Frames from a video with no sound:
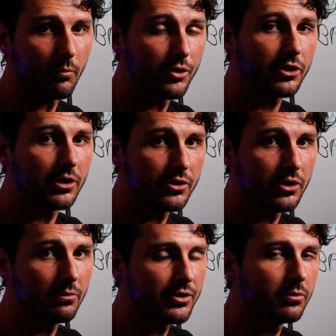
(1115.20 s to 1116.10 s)
what you're gonna
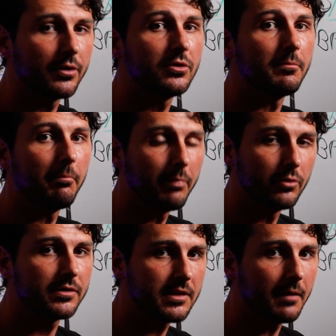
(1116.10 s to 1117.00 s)
do is you're going to
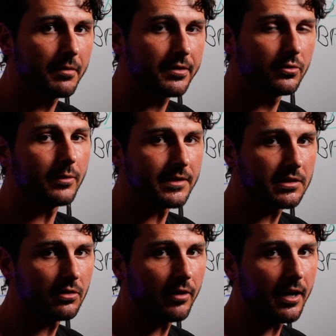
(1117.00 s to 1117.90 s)
boost them through
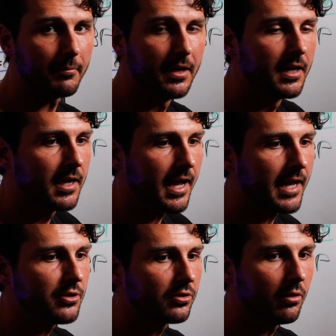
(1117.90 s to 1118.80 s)
Instagram,
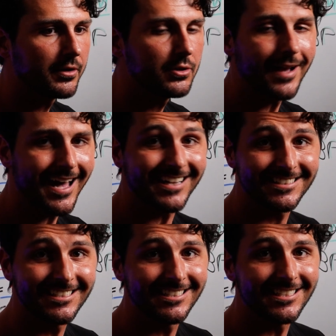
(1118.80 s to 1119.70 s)
and you're going to add a
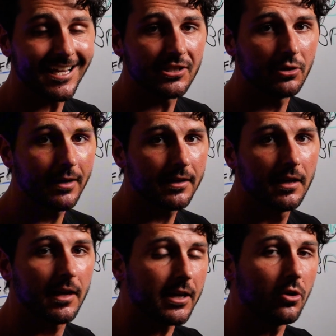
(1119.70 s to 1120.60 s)
CTA to it,
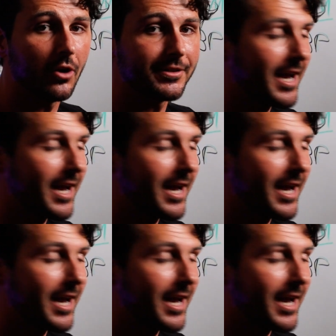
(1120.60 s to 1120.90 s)
a call to